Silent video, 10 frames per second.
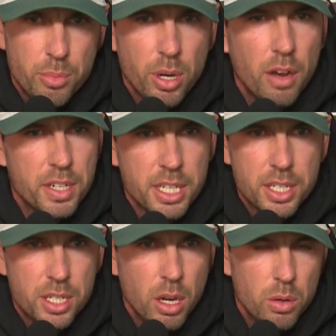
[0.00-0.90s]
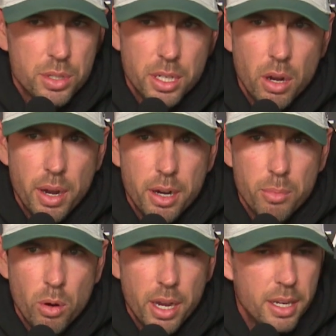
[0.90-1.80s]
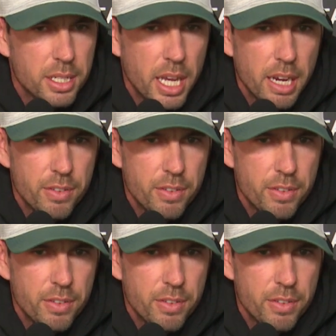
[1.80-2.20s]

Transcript: But obviously, it's coach. You know, Aaron Moorhead does a heck